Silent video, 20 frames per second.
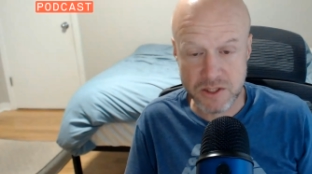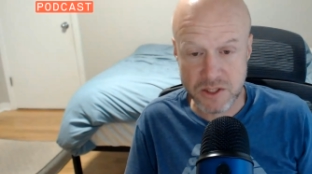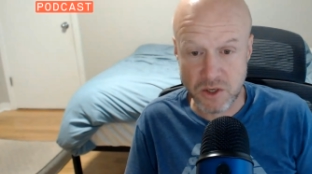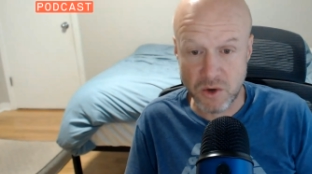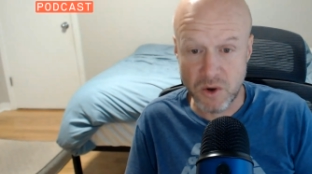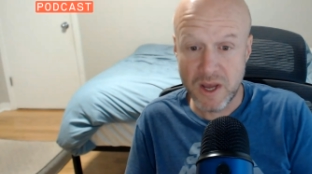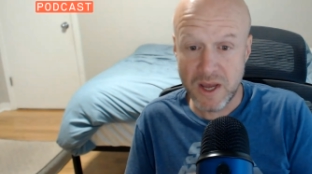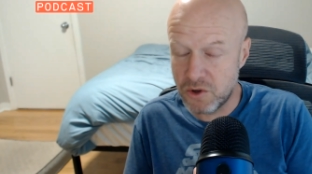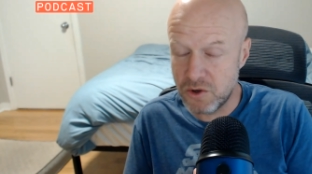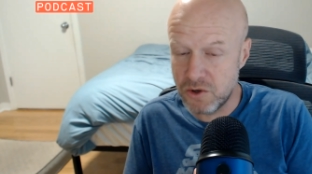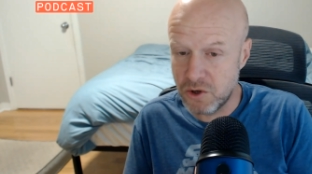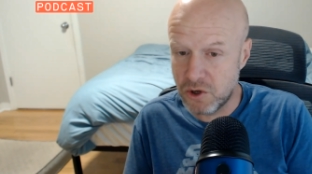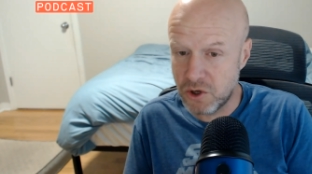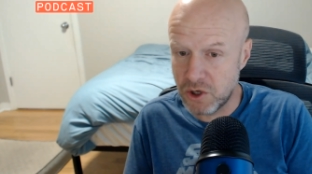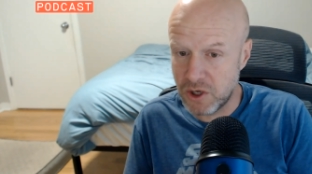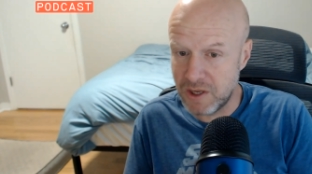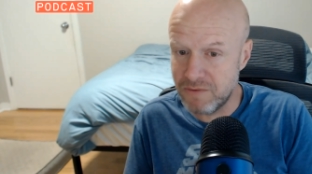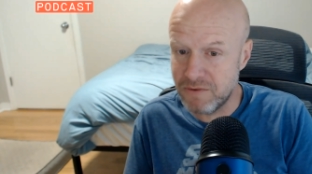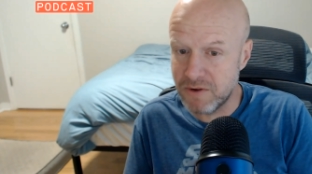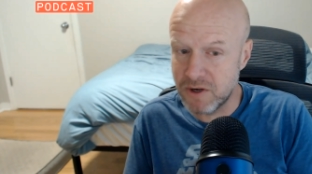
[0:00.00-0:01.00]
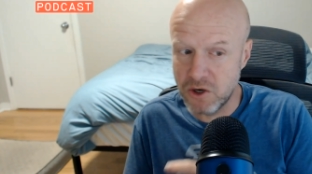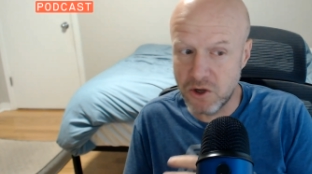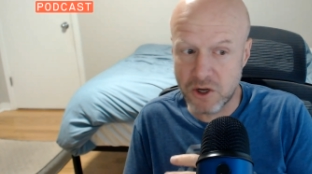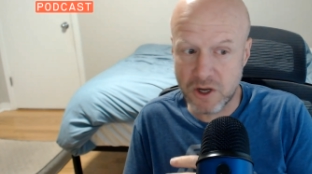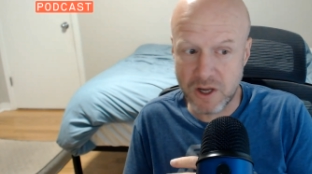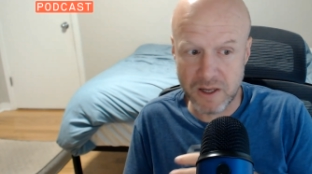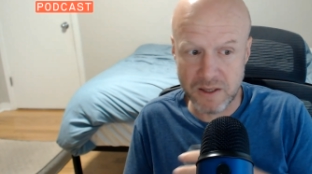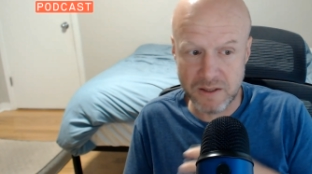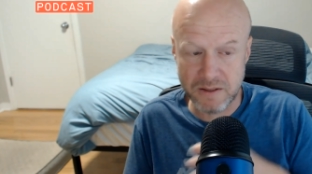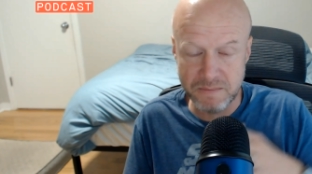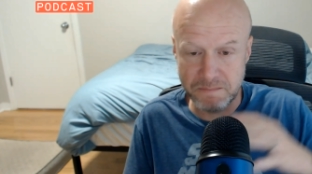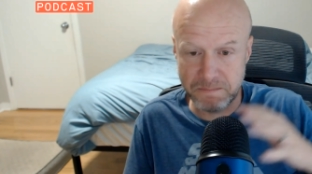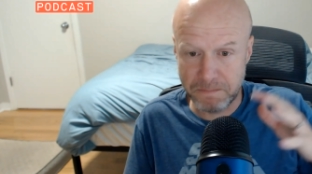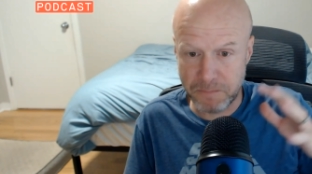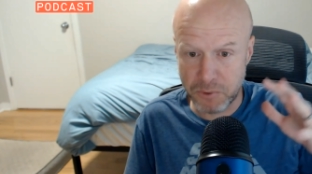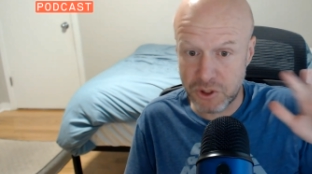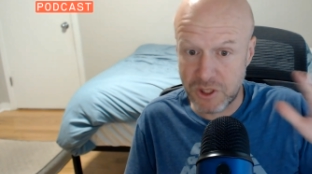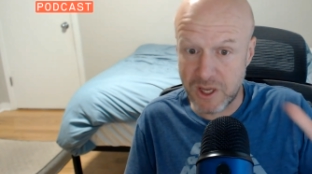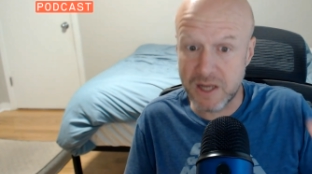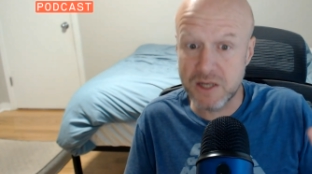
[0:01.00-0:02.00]
So you could even look at
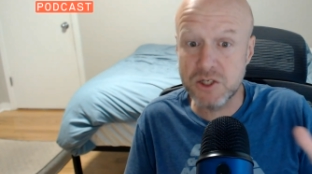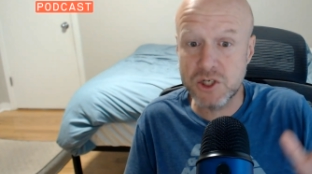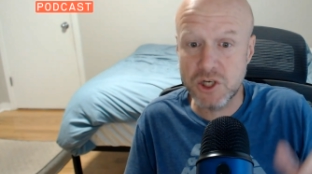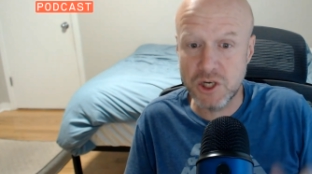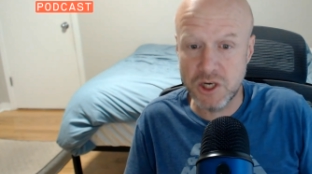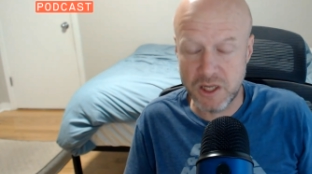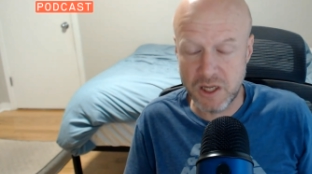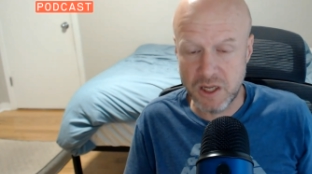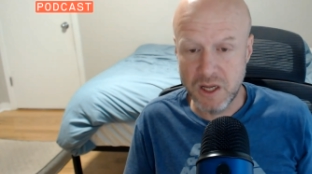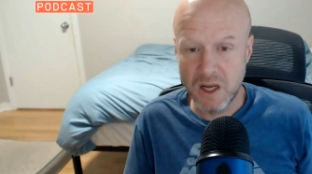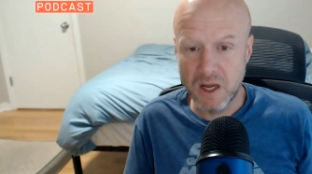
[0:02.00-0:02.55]
potentially